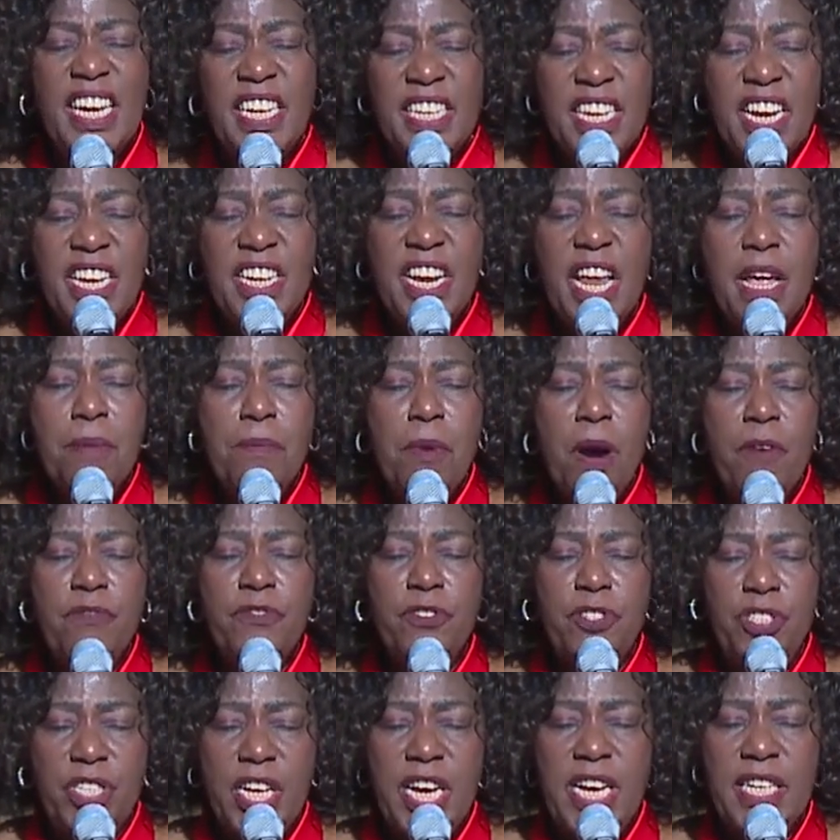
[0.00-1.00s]
In the name
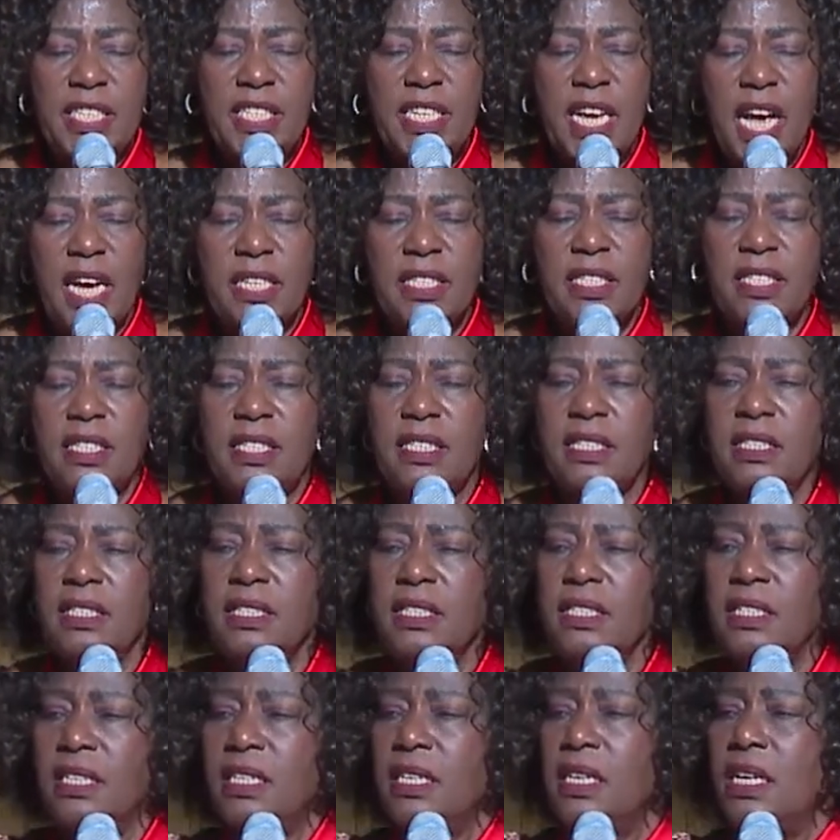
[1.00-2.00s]
of
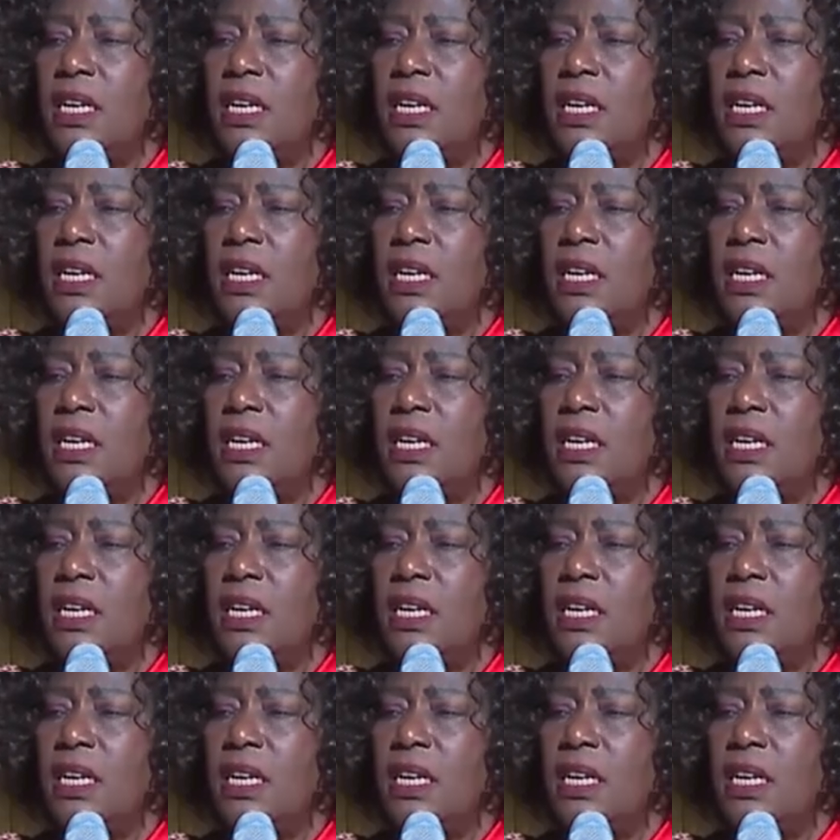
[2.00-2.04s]
Jesus.